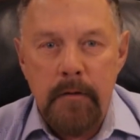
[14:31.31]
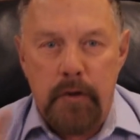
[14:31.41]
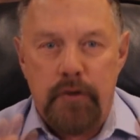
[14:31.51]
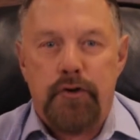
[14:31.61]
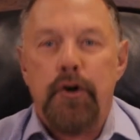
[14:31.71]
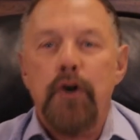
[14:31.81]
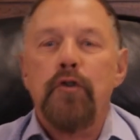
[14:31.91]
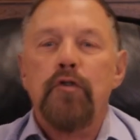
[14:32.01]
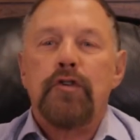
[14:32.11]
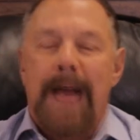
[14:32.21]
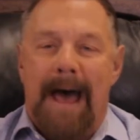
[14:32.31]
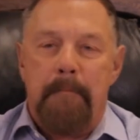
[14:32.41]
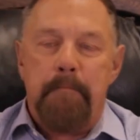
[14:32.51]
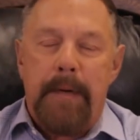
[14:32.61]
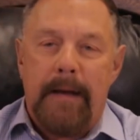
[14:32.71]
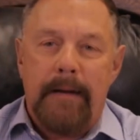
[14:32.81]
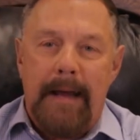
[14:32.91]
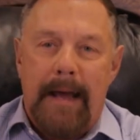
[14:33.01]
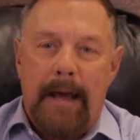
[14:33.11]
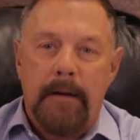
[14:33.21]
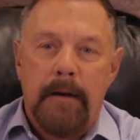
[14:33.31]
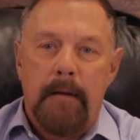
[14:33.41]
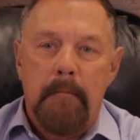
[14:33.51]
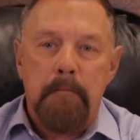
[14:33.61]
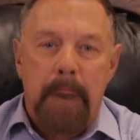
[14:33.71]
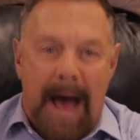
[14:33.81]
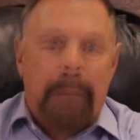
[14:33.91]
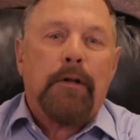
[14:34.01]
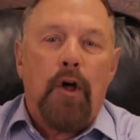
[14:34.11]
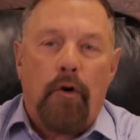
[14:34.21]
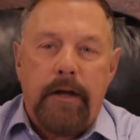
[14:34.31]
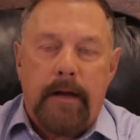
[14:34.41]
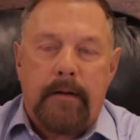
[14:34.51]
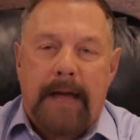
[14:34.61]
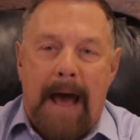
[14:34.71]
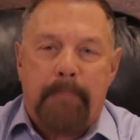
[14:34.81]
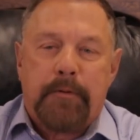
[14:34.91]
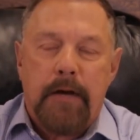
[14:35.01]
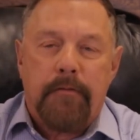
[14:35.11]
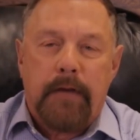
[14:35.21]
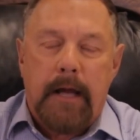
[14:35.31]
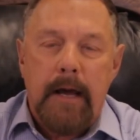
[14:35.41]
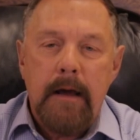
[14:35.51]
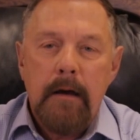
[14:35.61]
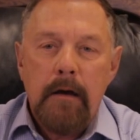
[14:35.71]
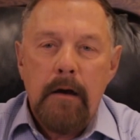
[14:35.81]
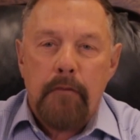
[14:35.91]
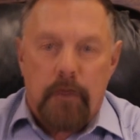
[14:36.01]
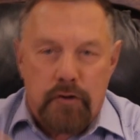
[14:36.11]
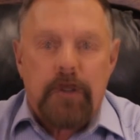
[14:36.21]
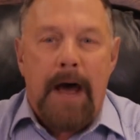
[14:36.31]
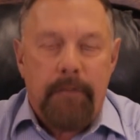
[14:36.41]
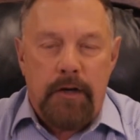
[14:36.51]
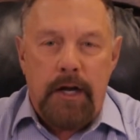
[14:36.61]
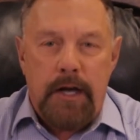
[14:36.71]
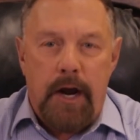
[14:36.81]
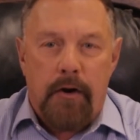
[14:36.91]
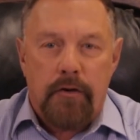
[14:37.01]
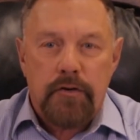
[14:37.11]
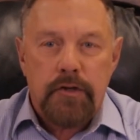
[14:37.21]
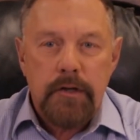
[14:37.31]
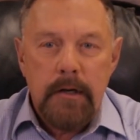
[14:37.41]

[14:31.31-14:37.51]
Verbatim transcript: The Jews have been in Babylonian captivity for 70 years.